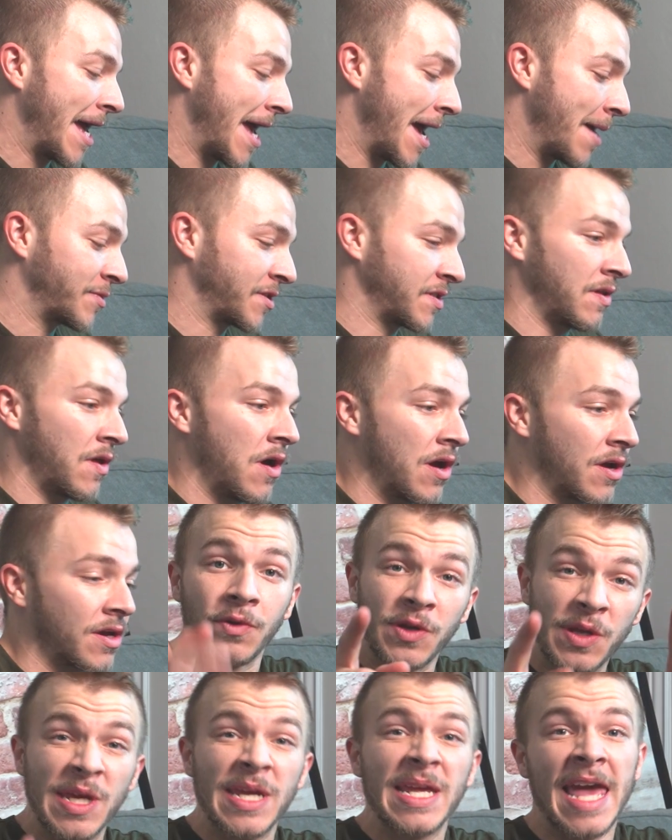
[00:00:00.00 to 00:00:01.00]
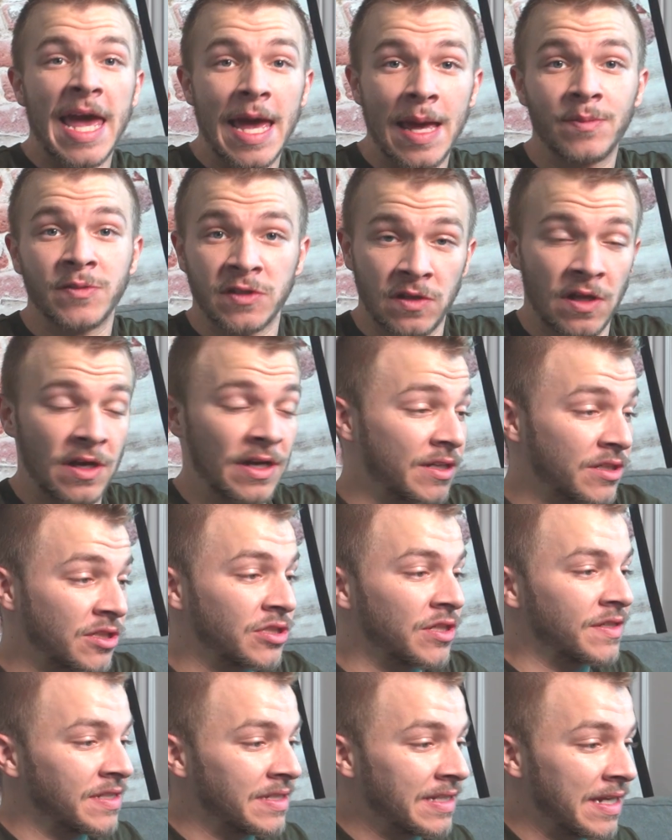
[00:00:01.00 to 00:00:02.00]
caps lock. When you hit caps lock, it
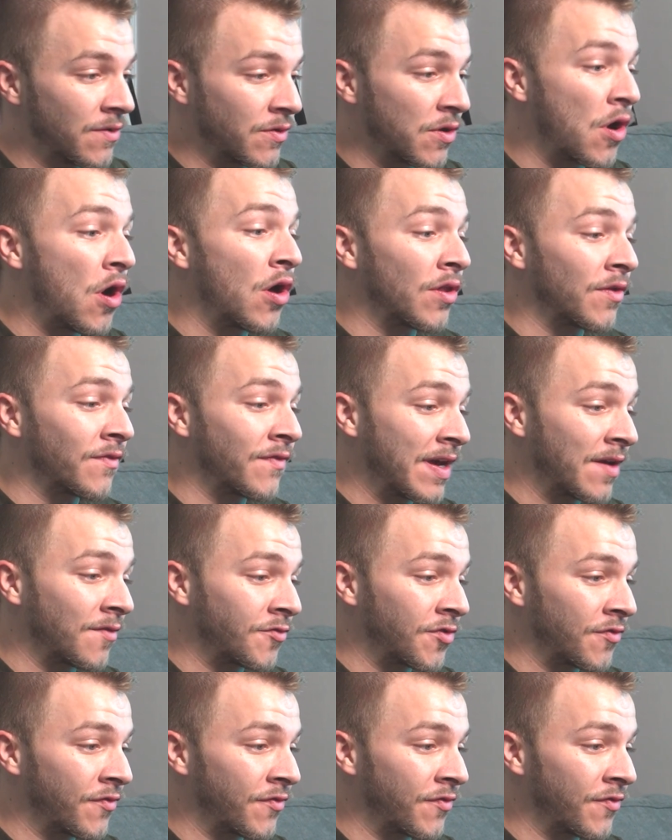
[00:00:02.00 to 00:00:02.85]
shuts down all of After